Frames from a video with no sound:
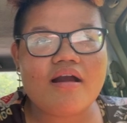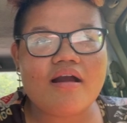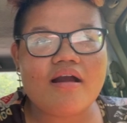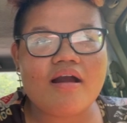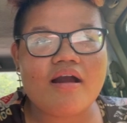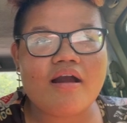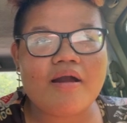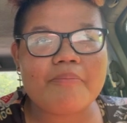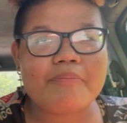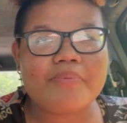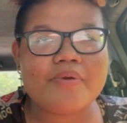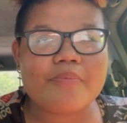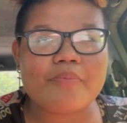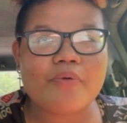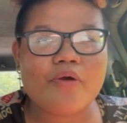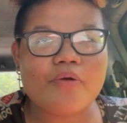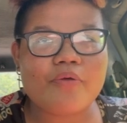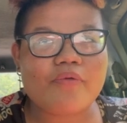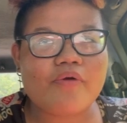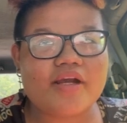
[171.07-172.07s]
uh,
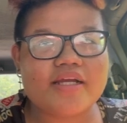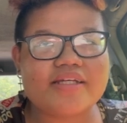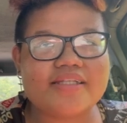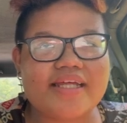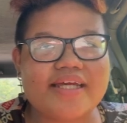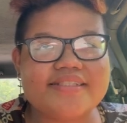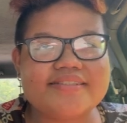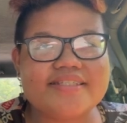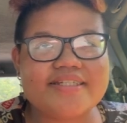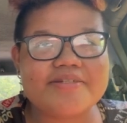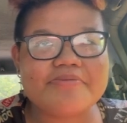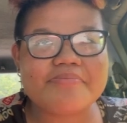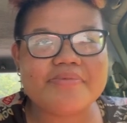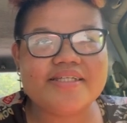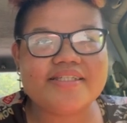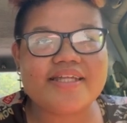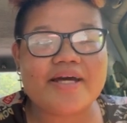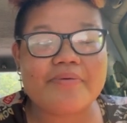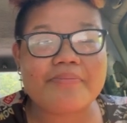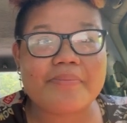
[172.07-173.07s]
people are recognizing me
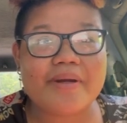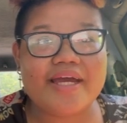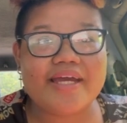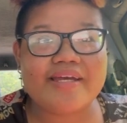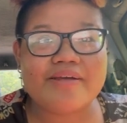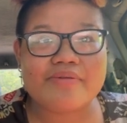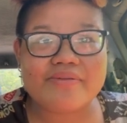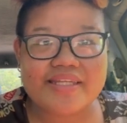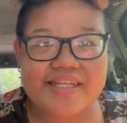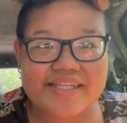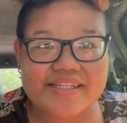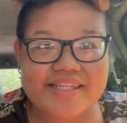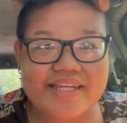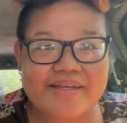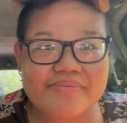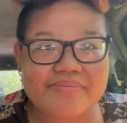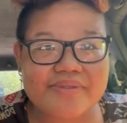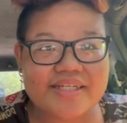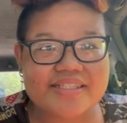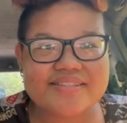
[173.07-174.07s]
than my
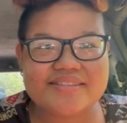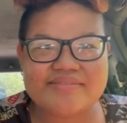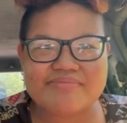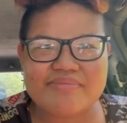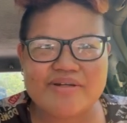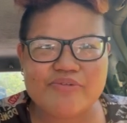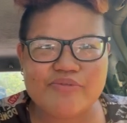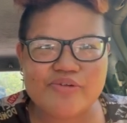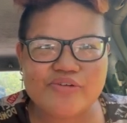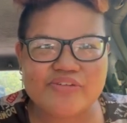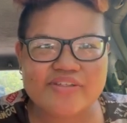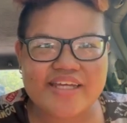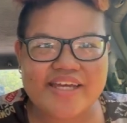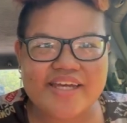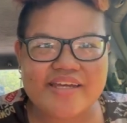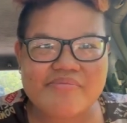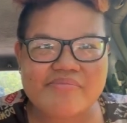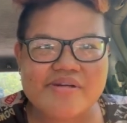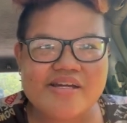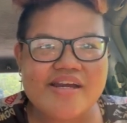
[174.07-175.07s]
nickname than my real
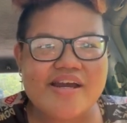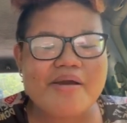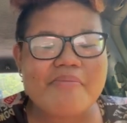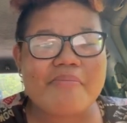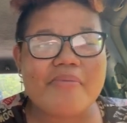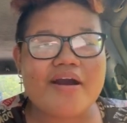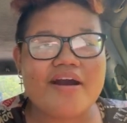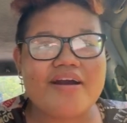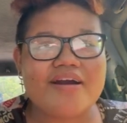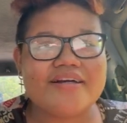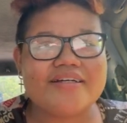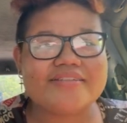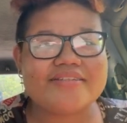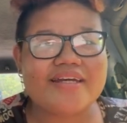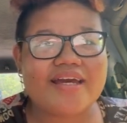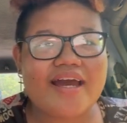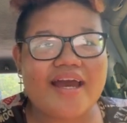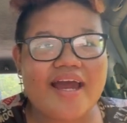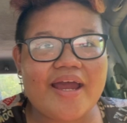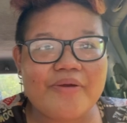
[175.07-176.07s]
name. But
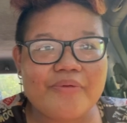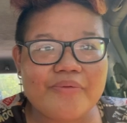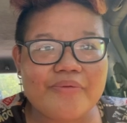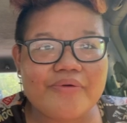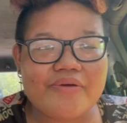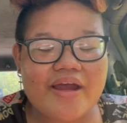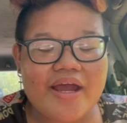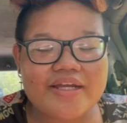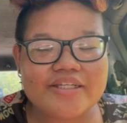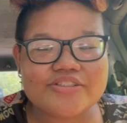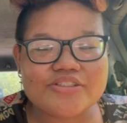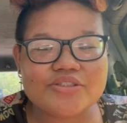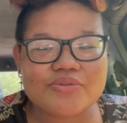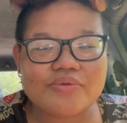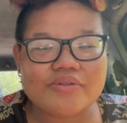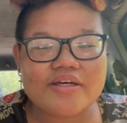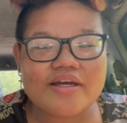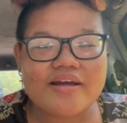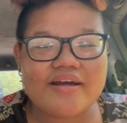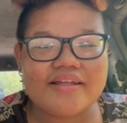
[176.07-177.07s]
I, I just
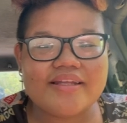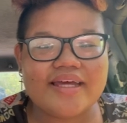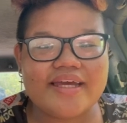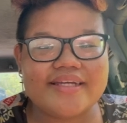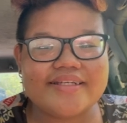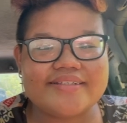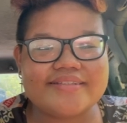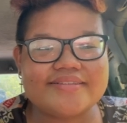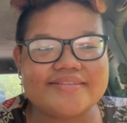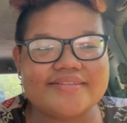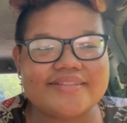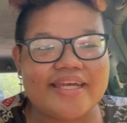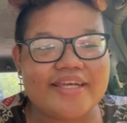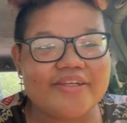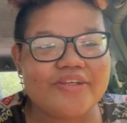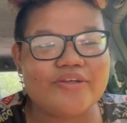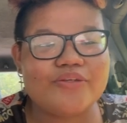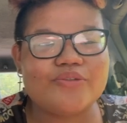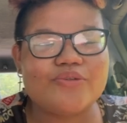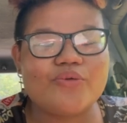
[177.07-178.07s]
want to like
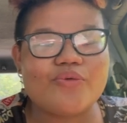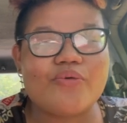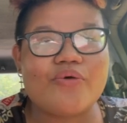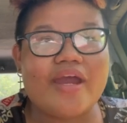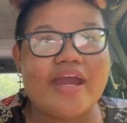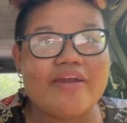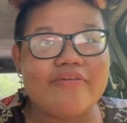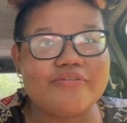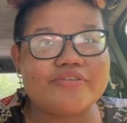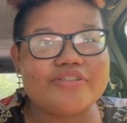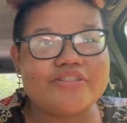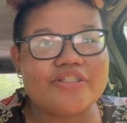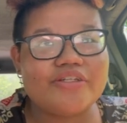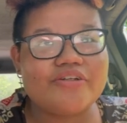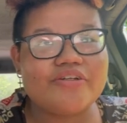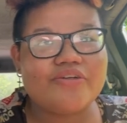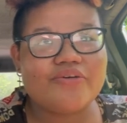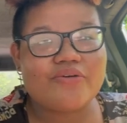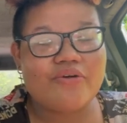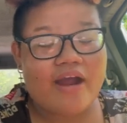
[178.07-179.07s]
thank you to
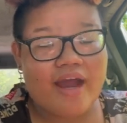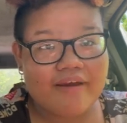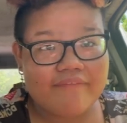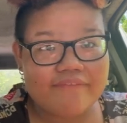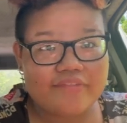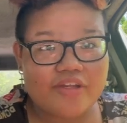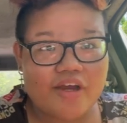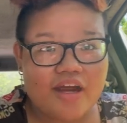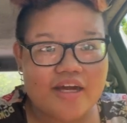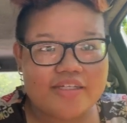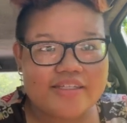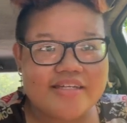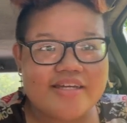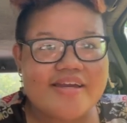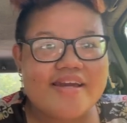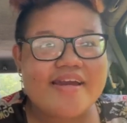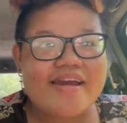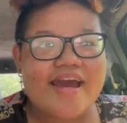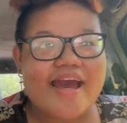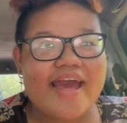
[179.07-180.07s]
everything you have done.
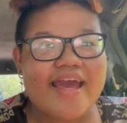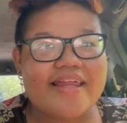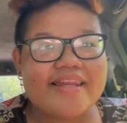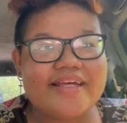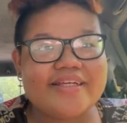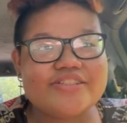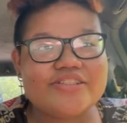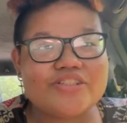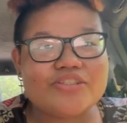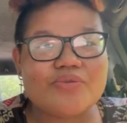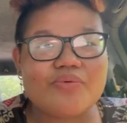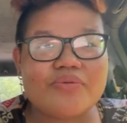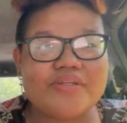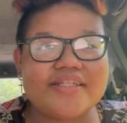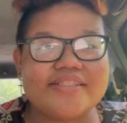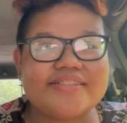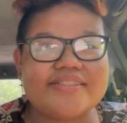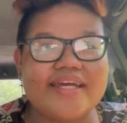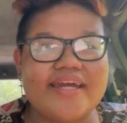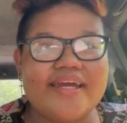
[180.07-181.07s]
And I just want to
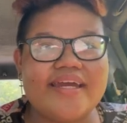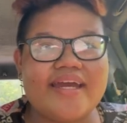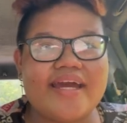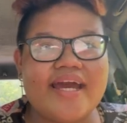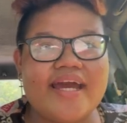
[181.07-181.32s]
say